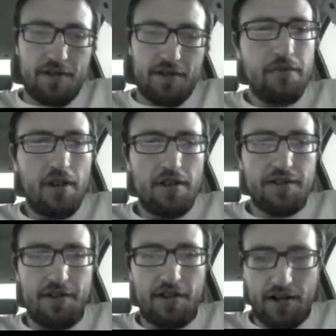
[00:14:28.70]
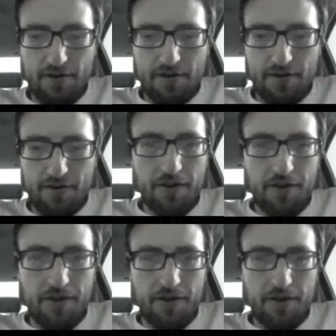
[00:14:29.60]
So now if
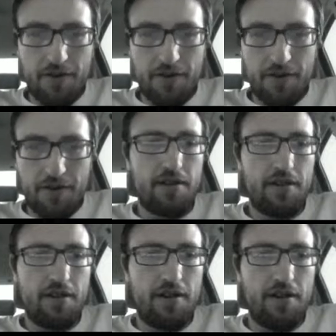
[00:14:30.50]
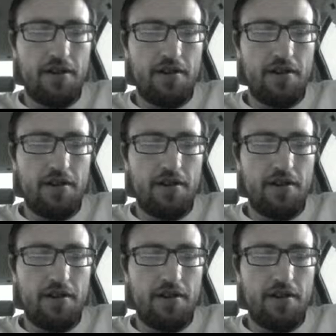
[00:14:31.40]
we, I